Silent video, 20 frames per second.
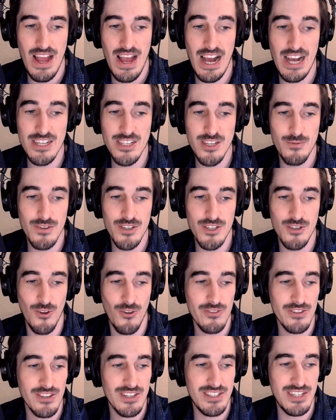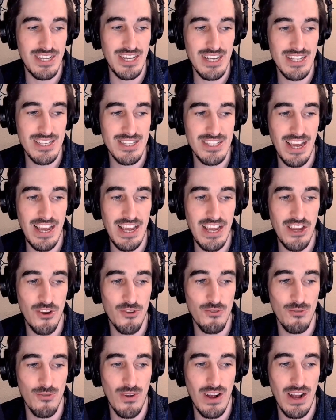As a result, DSA
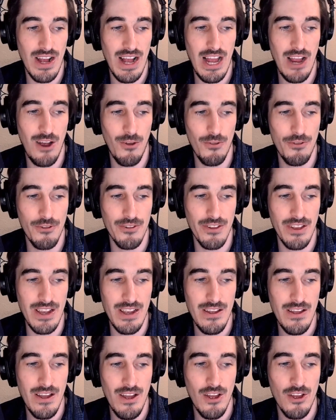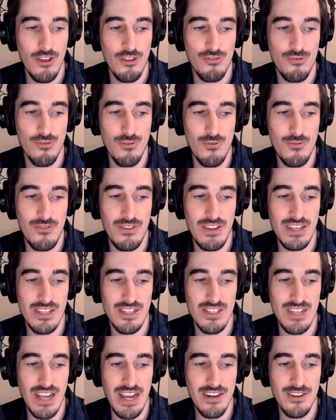grew healthily through the
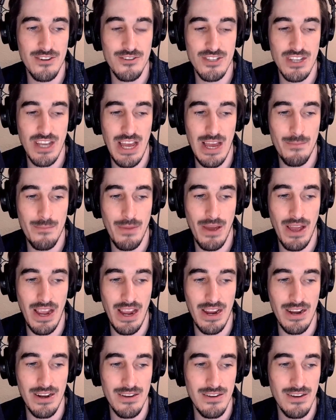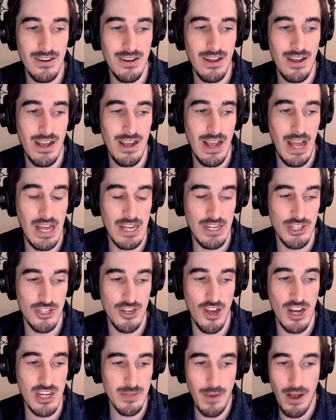Sanders campaign, and it just
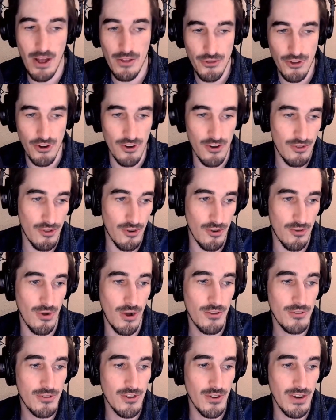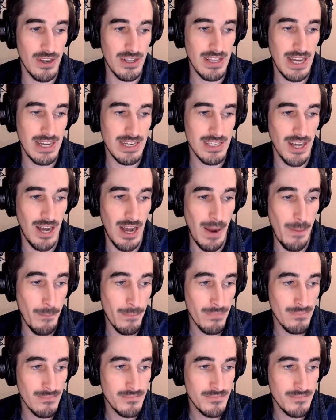talks about their growth during that time.